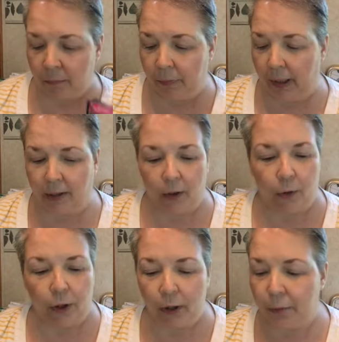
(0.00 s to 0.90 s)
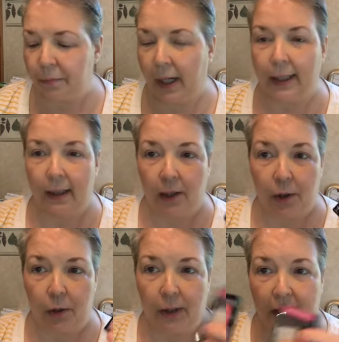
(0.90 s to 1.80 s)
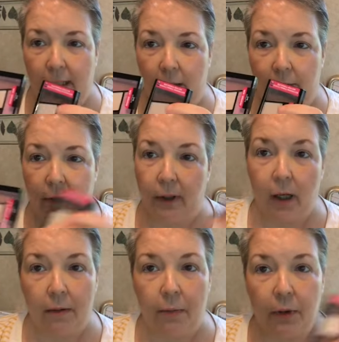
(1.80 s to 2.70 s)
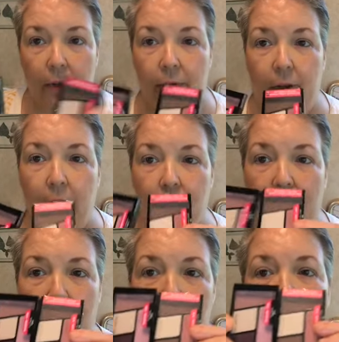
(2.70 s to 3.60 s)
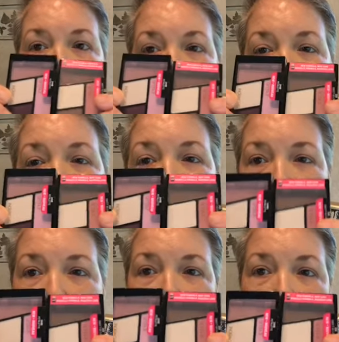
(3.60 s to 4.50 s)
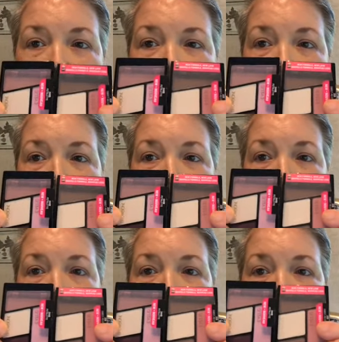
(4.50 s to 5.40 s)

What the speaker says: But, you know, you can combine these two together and come up with a really great look. That's why I got them together,